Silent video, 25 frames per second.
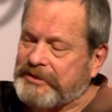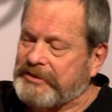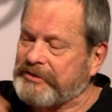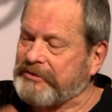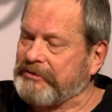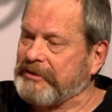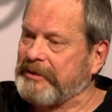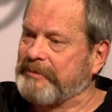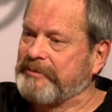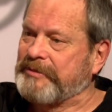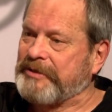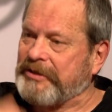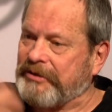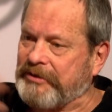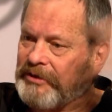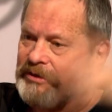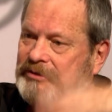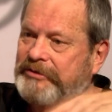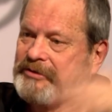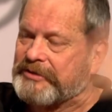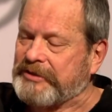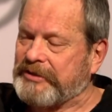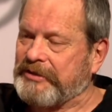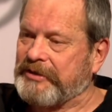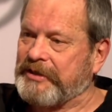the script, Tony
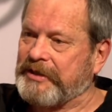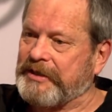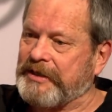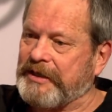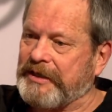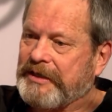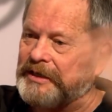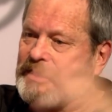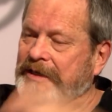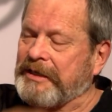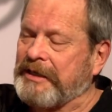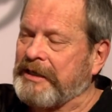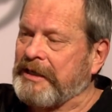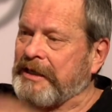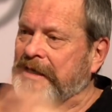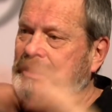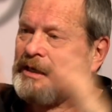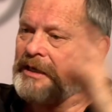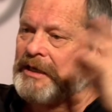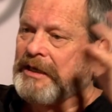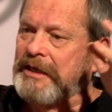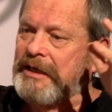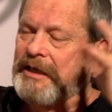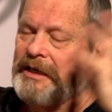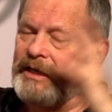Grisoni and I,
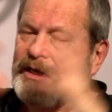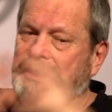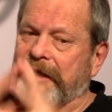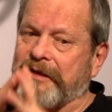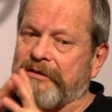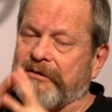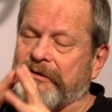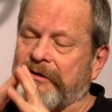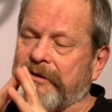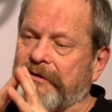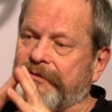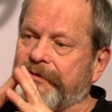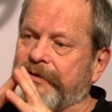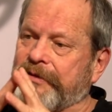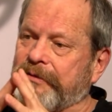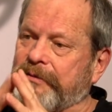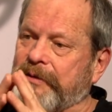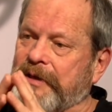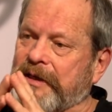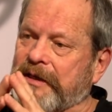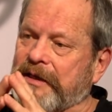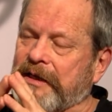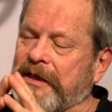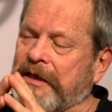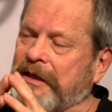and off we
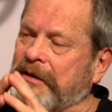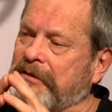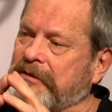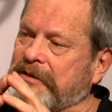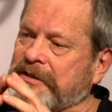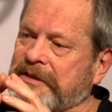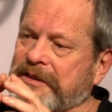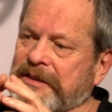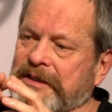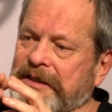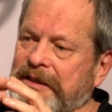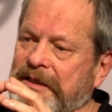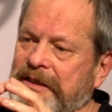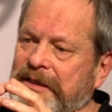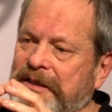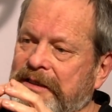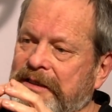went. And it was